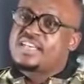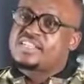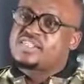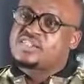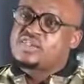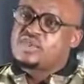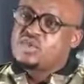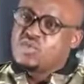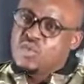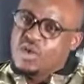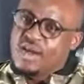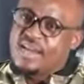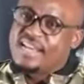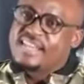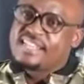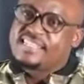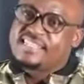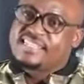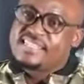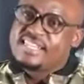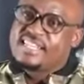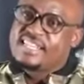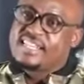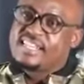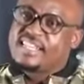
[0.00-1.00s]
as you are
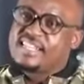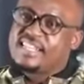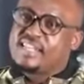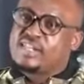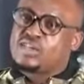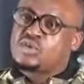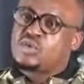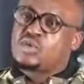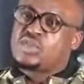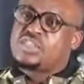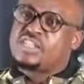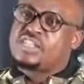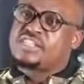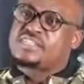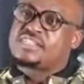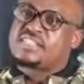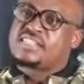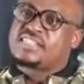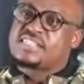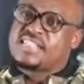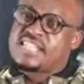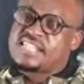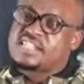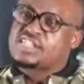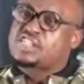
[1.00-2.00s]
listening to
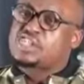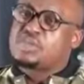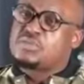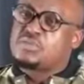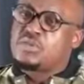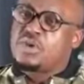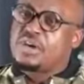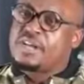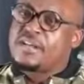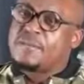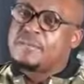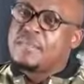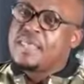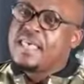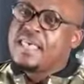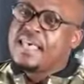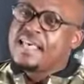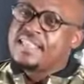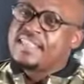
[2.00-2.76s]
this testimony,